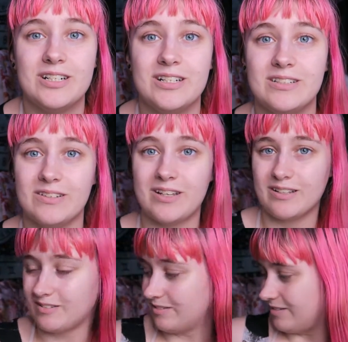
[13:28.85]
and
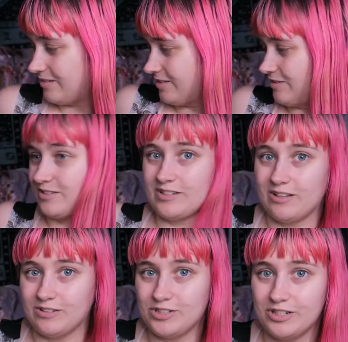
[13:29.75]
like, this looks
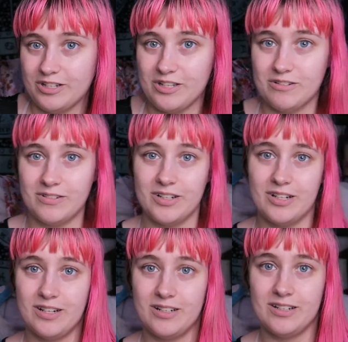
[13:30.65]
hella junky over
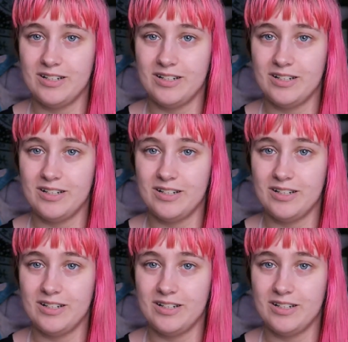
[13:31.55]
here.